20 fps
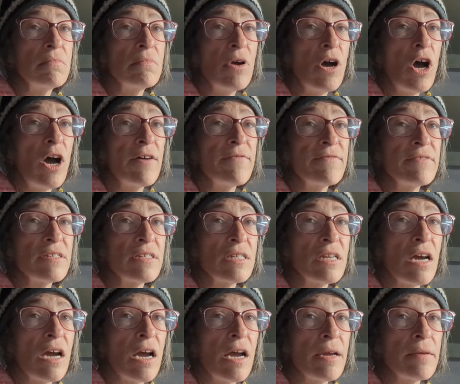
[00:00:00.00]

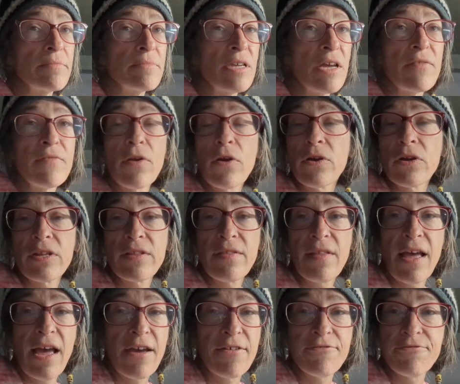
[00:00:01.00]
oftentimes I've already
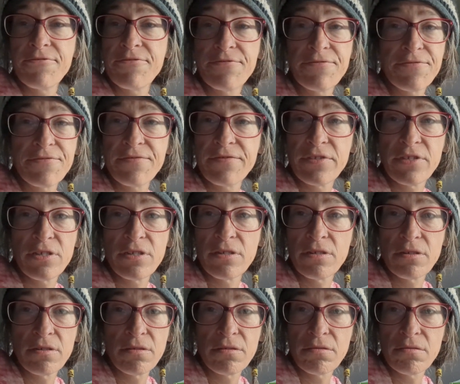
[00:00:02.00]
left
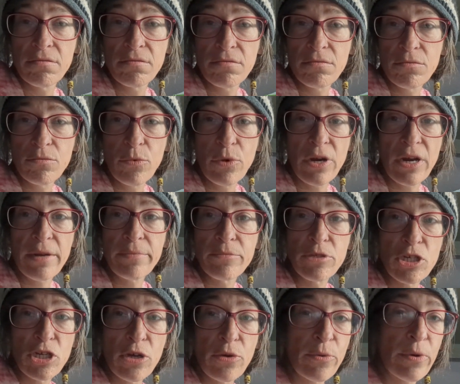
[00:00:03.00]
what I'm
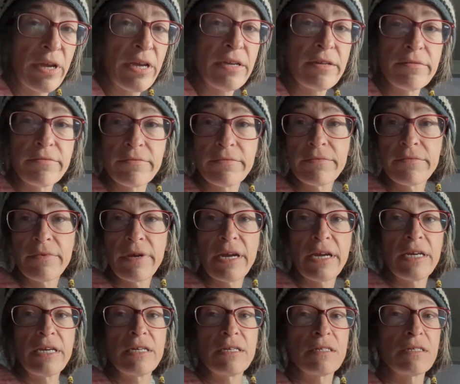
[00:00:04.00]
showing,
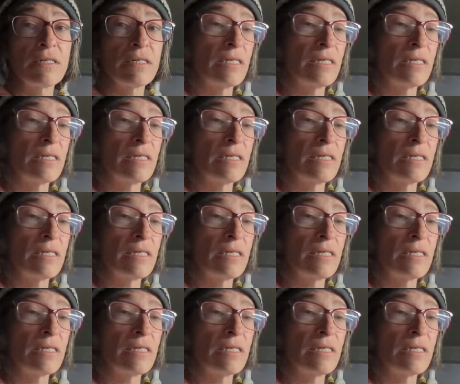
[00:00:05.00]
right?